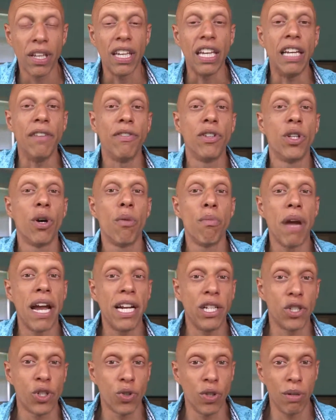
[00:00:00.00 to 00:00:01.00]
Even though
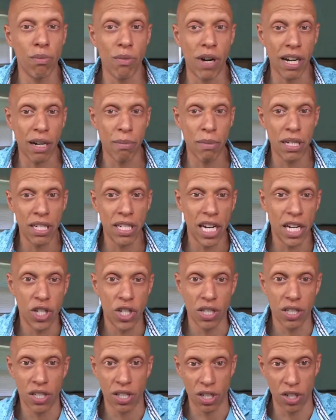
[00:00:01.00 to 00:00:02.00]
mainstream
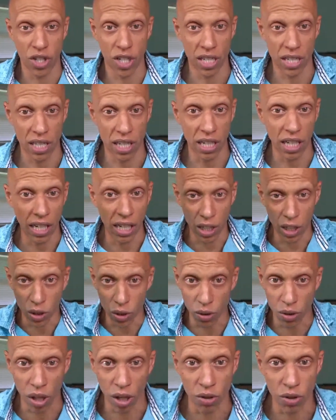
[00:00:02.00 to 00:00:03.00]
recommendations suggest that eating
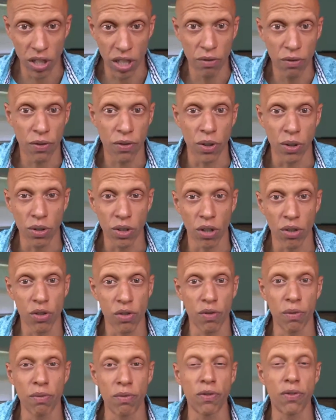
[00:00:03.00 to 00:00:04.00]
glucose and fructose
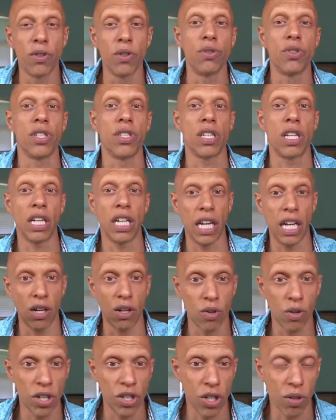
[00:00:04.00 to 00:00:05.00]
from fruits is going to
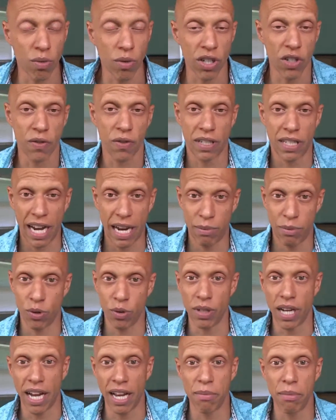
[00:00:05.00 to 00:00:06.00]
increase your risk for type 2
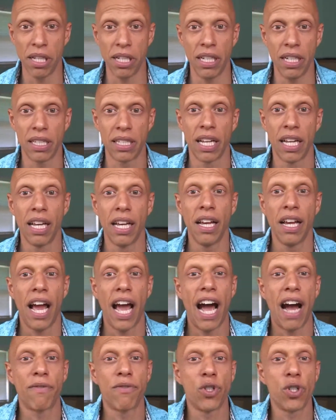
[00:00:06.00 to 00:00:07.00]
diabetes,
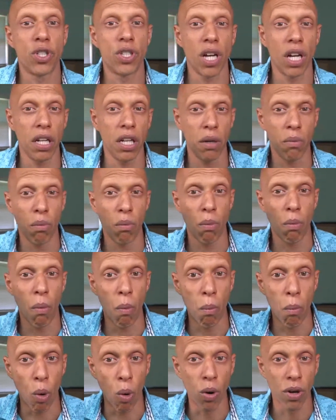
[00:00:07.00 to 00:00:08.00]
after studying
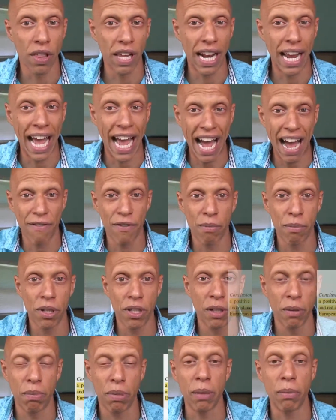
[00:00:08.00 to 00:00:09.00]
more than a half a
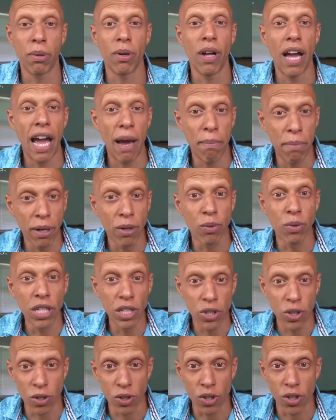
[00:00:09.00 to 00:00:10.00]
million people, Epic
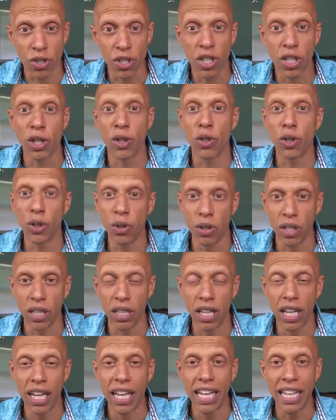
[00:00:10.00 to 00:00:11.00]
researchers concluded
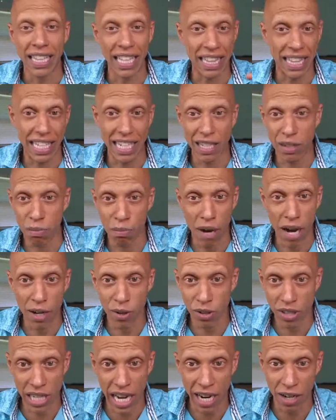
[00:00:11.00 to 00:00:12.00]
that these
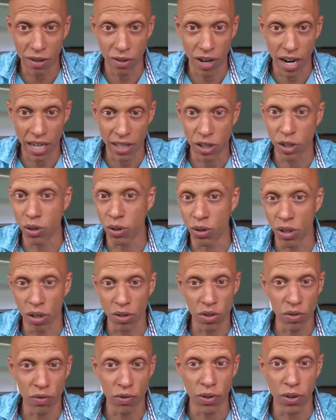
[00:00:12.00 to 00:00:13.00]
monosaccharides,
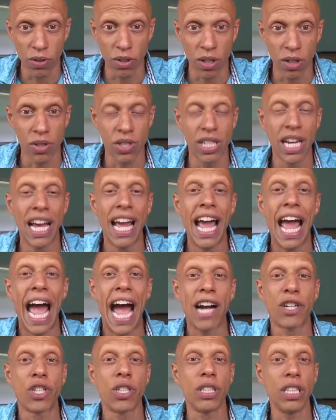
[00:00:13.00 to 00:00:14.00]
glucose and fructose,
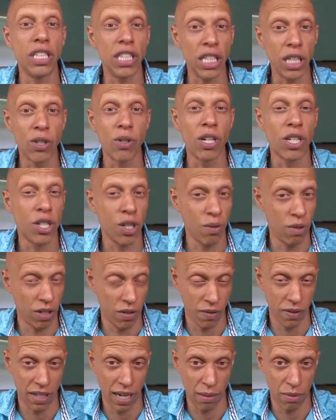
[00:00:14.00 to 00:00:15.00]
actually decrease your risk
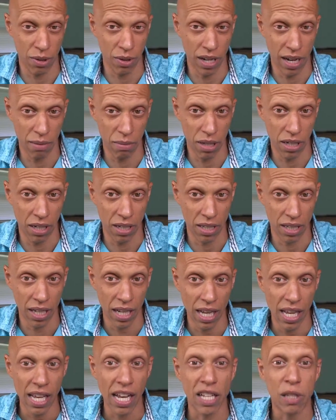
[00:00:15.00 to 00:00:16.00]
for type 2 diabetes,
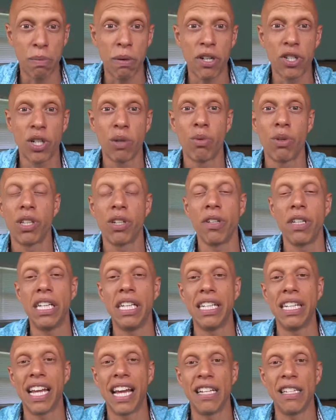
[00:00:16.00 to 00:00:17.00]
especially when they're
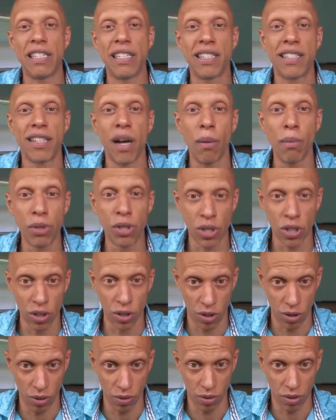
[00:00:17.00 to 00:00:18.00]
eaten as
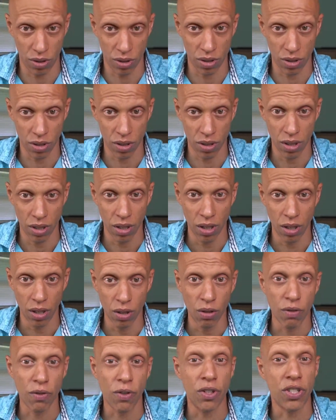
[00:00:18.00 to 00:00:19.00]
substitutes
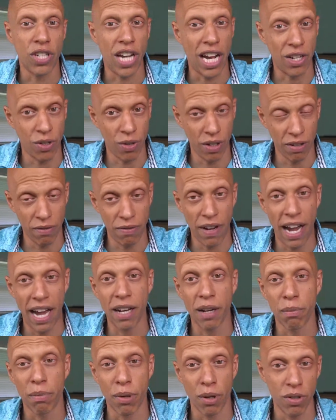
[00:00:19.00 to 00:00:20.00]
for saturated fat
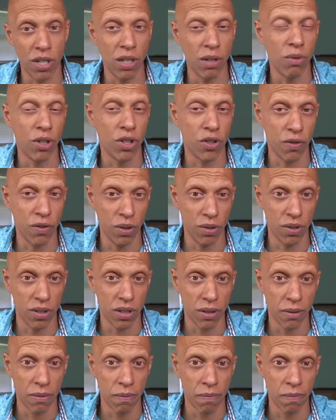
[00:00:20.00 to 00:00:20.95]
and protein rich foods.